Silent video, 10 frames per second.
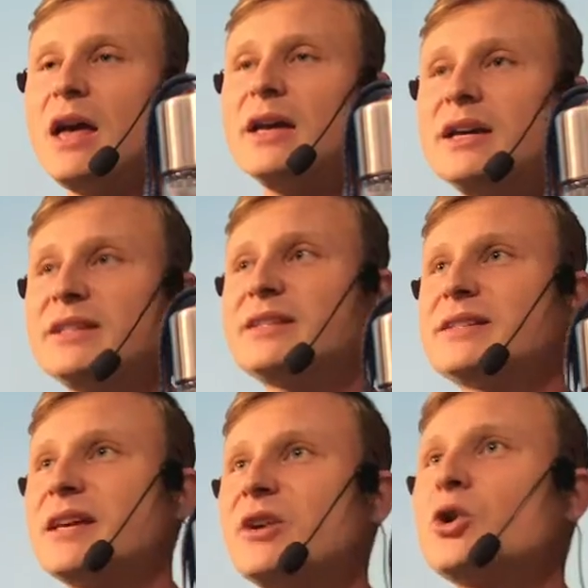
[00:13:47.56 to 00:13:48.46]

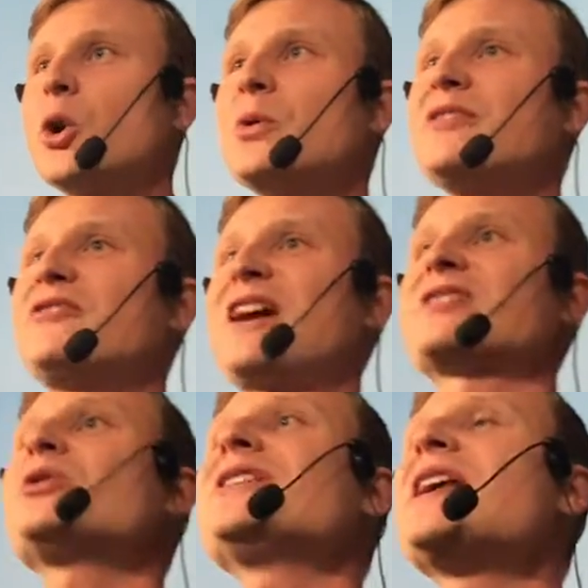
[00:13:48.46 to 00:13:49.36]
It's growing
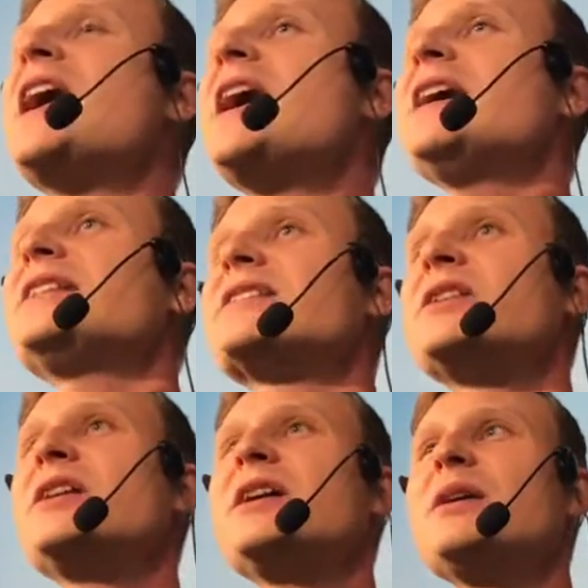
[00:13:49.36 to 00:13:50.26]
faster. It's
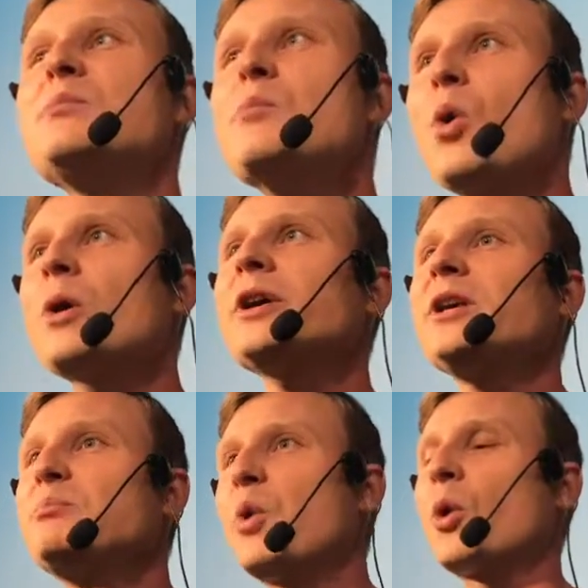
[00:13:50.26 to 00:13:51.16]
a more
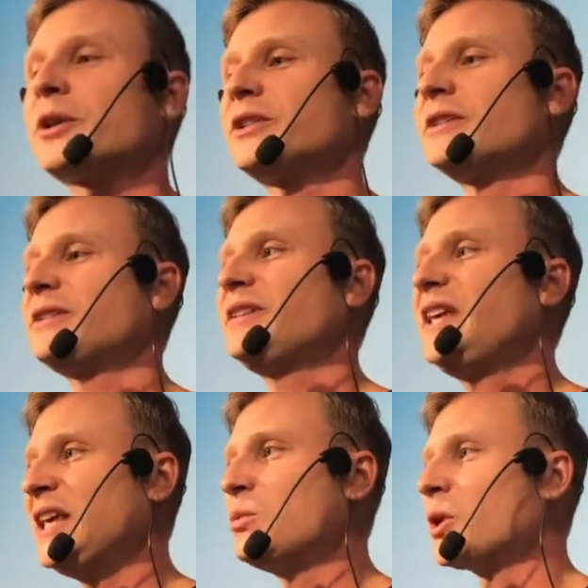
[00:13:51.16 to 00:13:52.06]
important
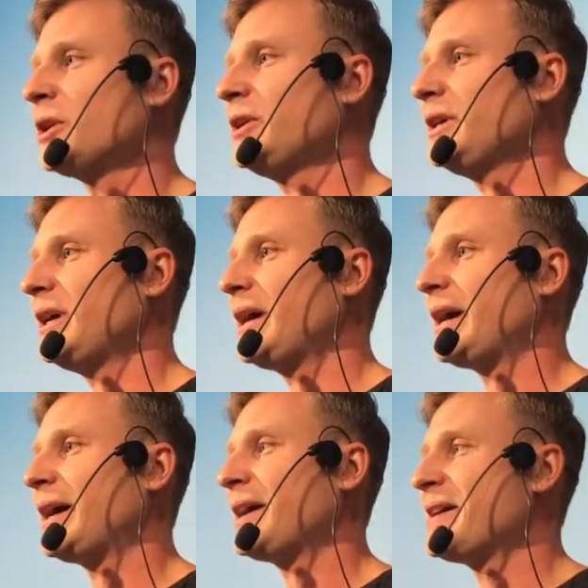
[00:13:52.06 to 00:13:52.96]
keyword
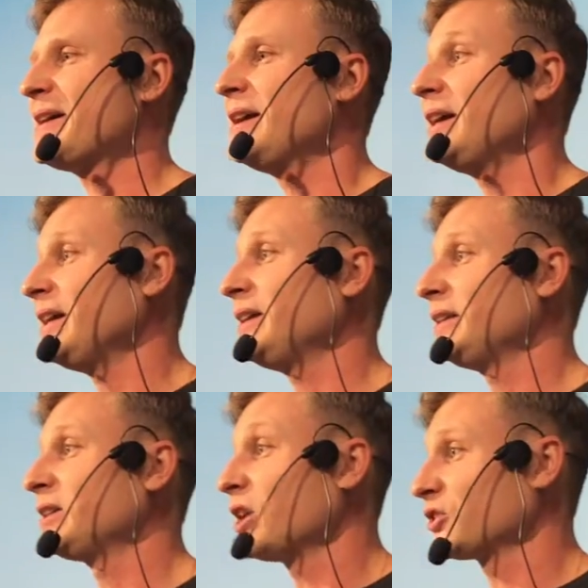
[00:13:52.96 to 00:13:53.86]

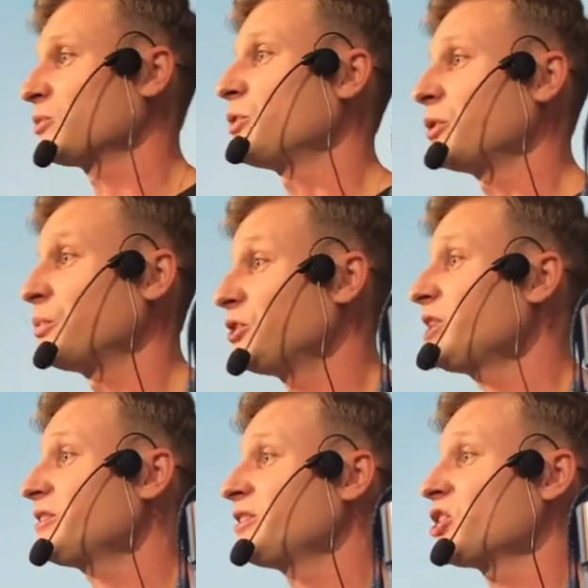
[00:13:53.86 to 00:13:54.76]
in customer
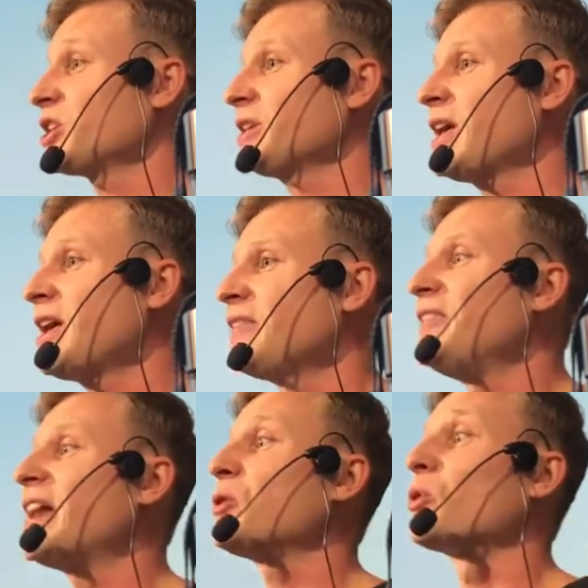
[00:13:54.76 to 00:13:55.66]
purchase decision
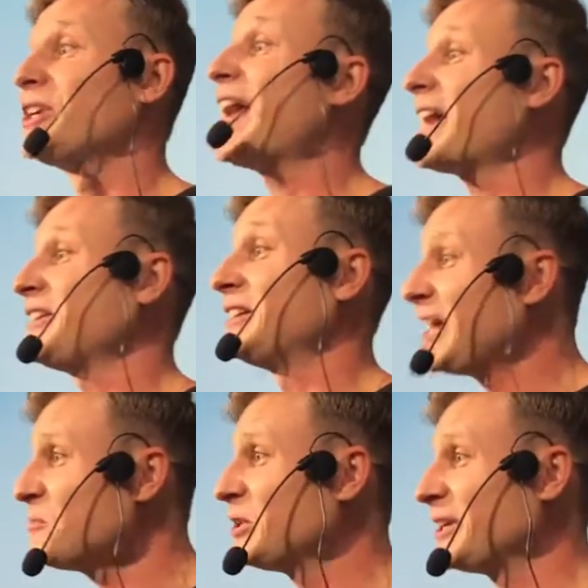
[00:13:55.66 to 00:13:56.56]
than organic
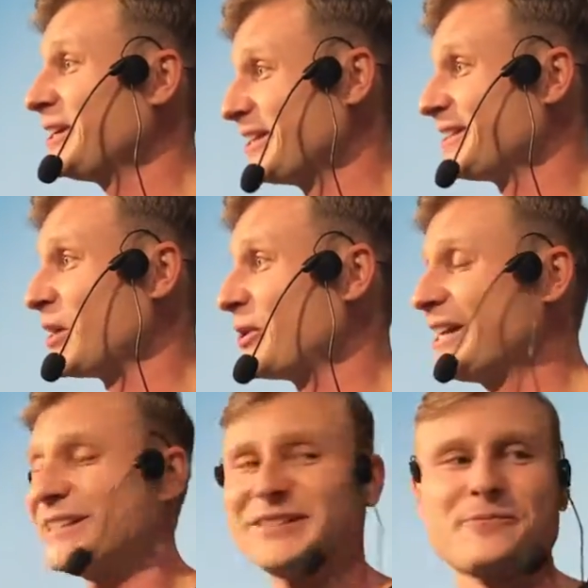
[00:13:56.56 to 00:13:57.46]
labeling is
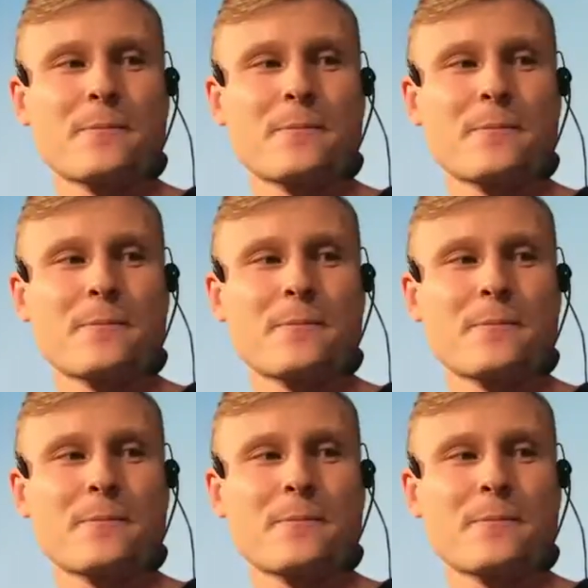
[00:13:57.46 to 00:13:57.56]
nowadays.